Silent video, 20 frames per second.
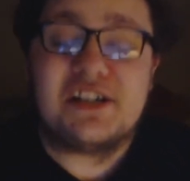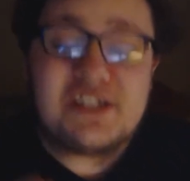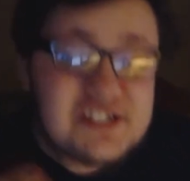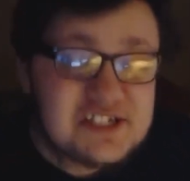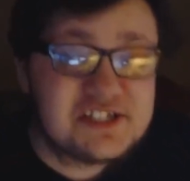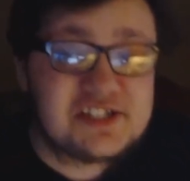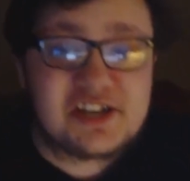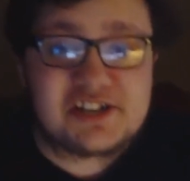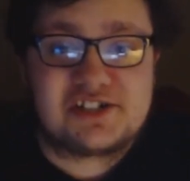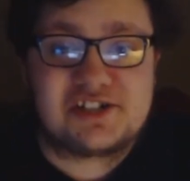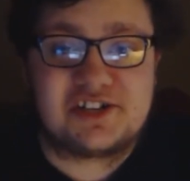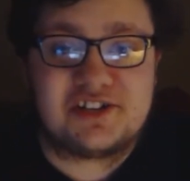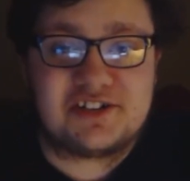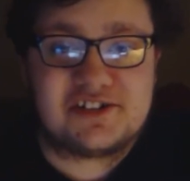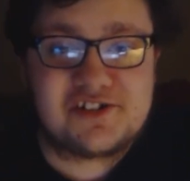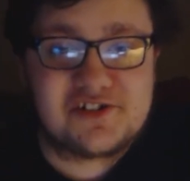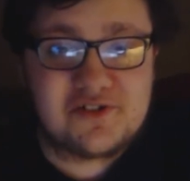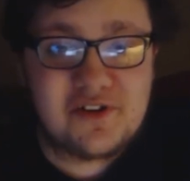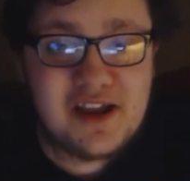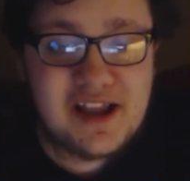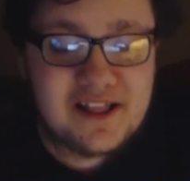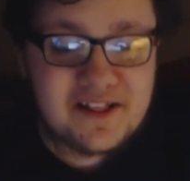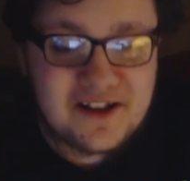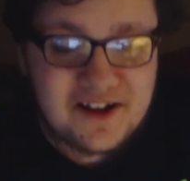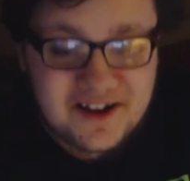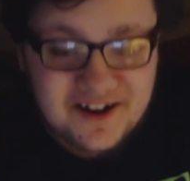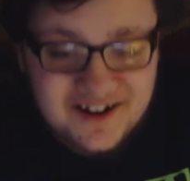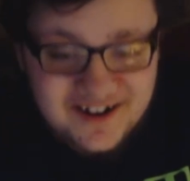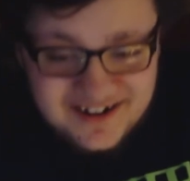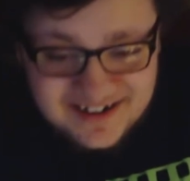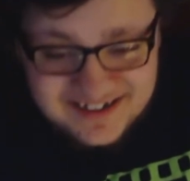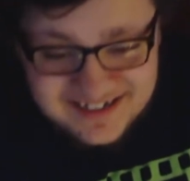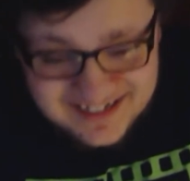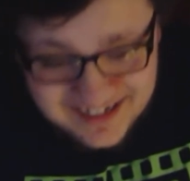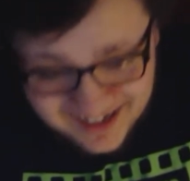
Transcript: Such a good trailer!